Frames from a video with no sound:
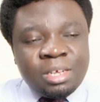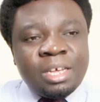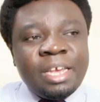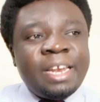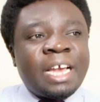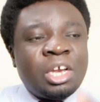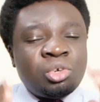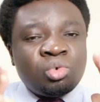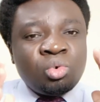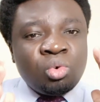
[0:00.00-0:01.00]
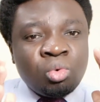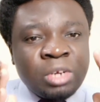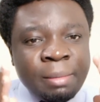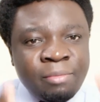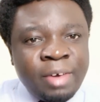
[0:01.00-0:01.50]
Ile kitu Ruto
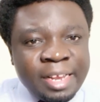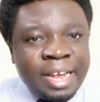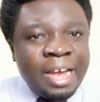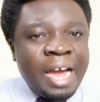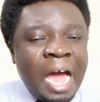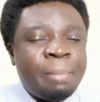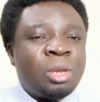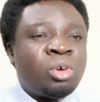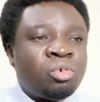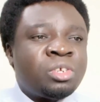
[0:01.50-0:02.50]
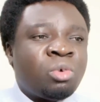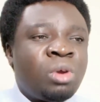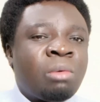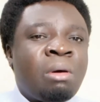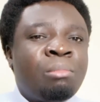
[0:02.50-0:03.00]
amefanya, ametoa tu
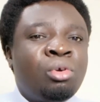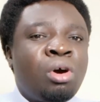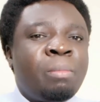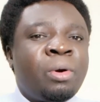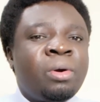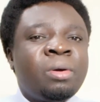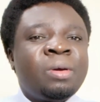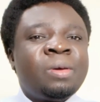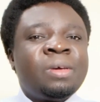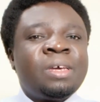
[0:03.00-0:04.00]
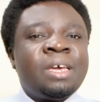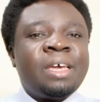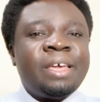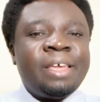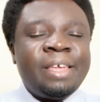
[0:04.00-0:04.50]
chakula kwa mdomo
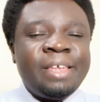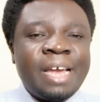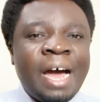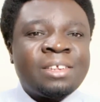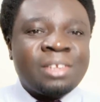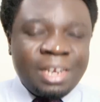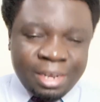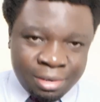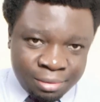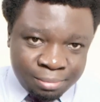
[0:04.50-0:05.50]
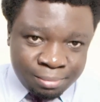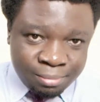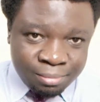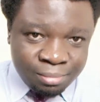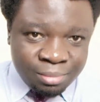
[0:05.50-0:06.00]
ya hasla.
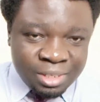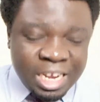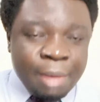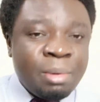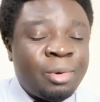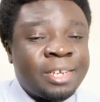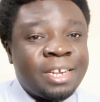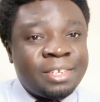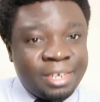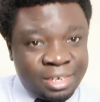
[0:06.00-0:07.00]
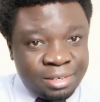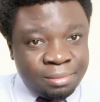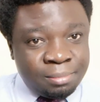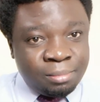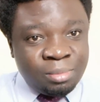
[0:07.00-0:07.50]
Amemwacha njaa.
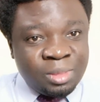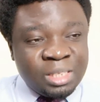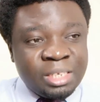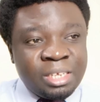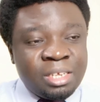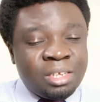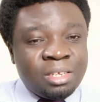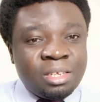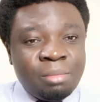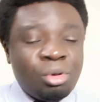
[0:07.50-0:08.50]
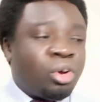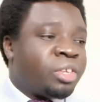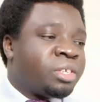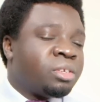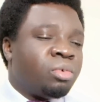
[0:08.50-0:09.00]

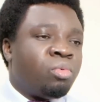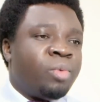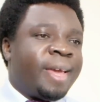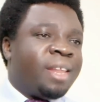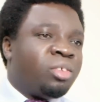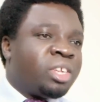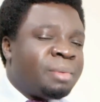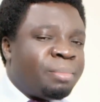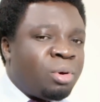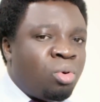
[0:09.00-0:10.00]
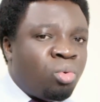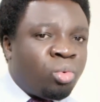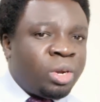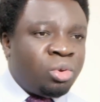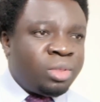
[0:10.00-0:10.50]
Because we had those people who
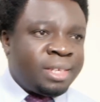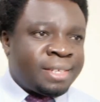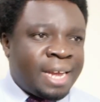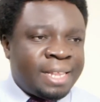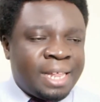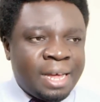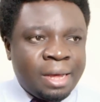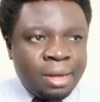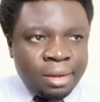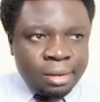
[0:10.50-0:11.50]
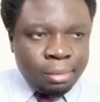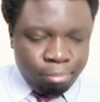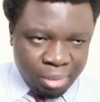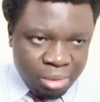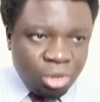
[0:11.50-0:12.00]
could do this other
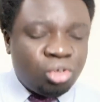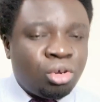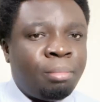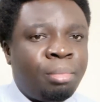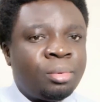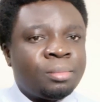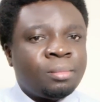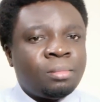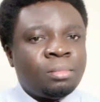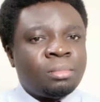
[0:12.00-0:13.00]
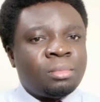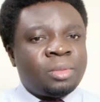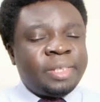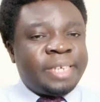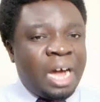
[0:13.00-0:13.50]
manual job,
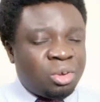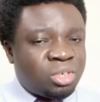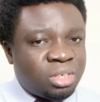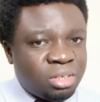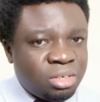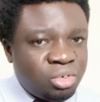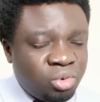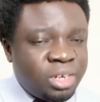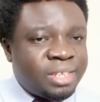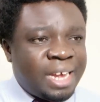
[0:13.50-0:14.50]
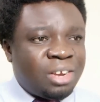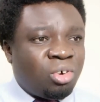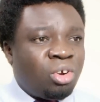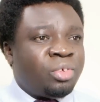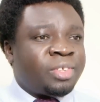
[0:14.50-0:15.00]
the house unit and
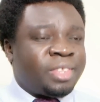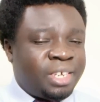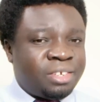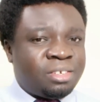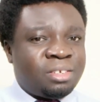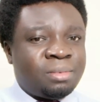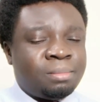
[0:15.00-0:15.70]
all those things,